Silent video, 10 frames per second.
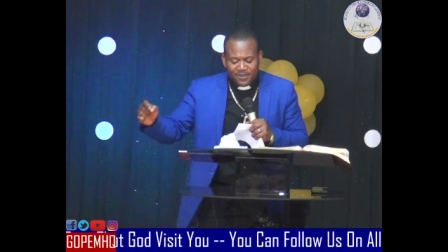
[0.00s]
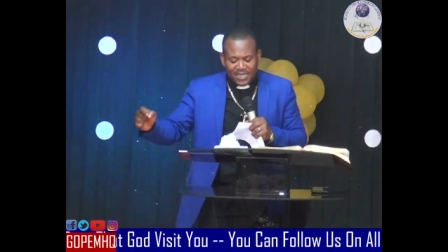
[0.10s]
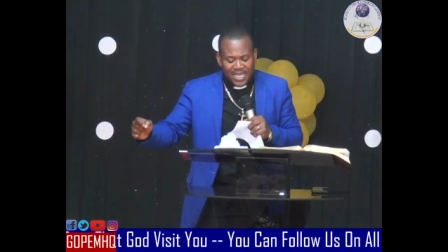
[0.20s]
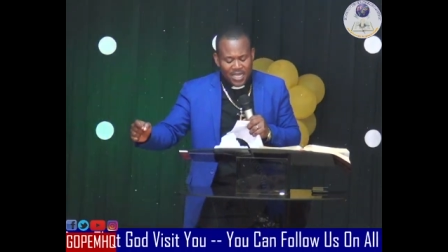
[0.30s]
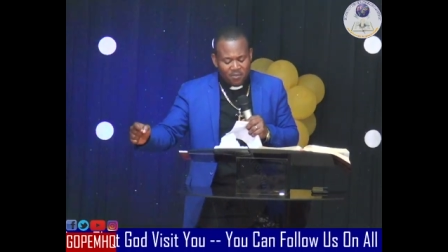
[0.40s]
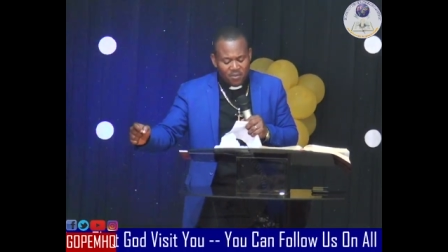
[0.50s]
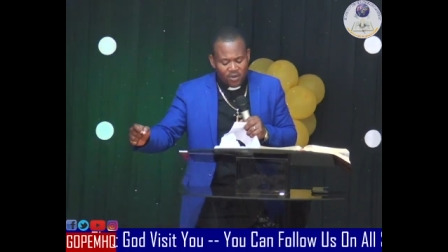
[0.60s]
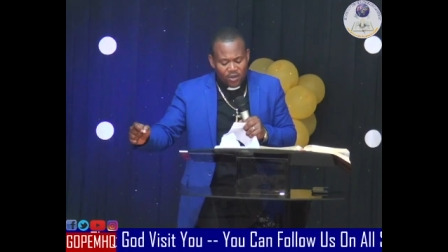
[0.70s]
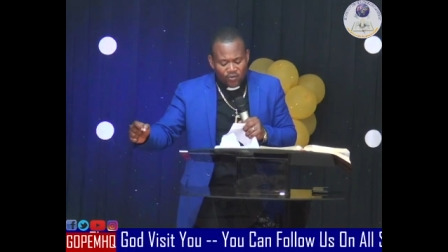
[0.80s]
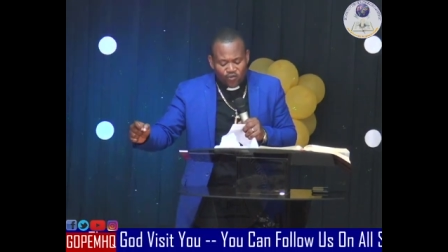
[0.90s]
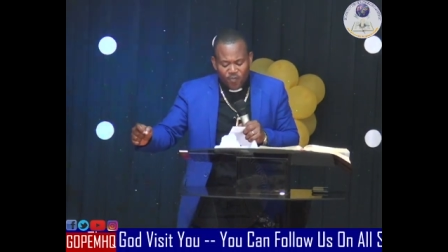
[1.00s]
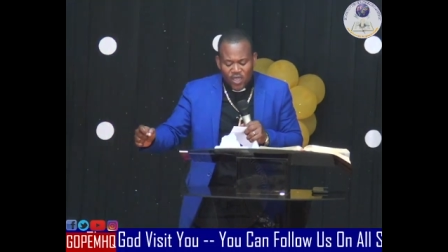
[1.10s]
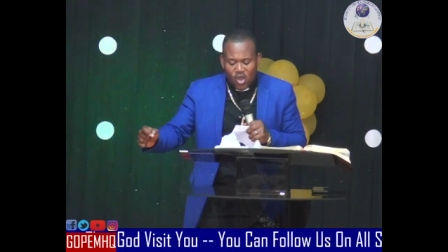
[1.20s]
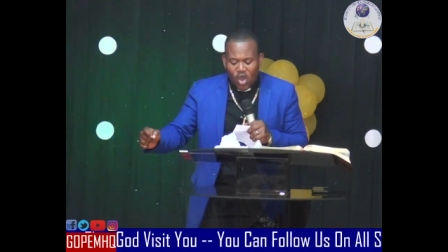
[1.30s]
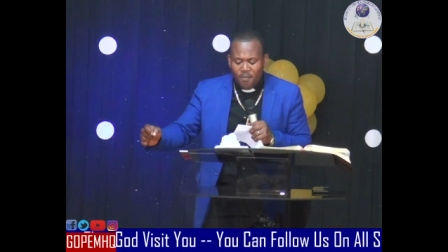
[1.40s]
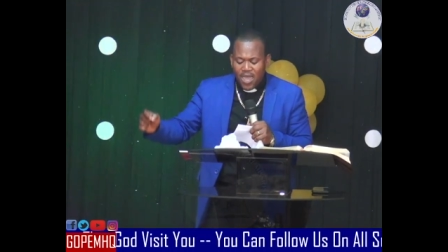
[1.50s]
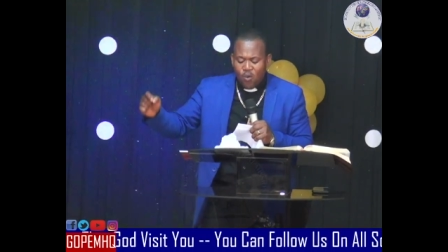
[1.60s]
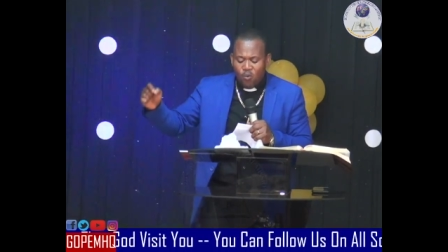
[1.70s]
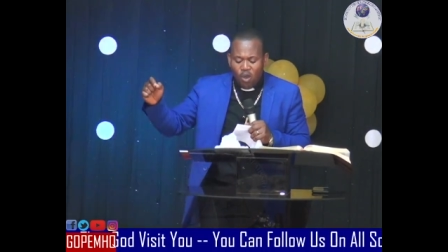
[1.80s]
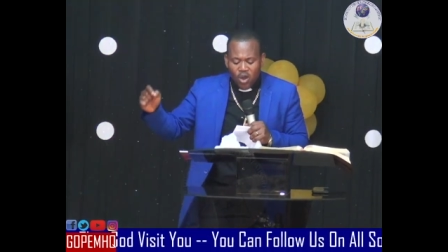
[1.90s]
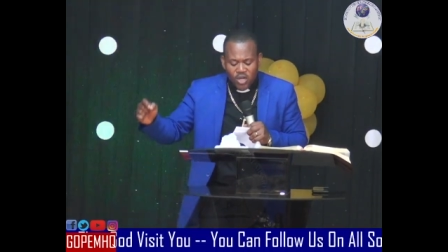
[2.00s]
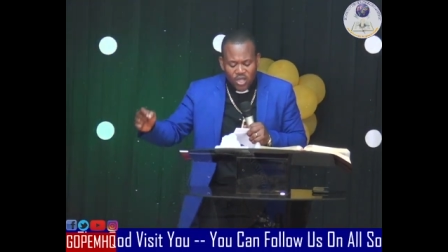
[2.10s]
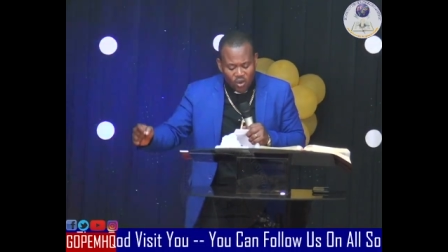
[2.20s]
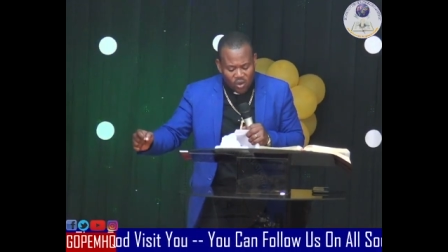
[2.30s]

him to become a warrior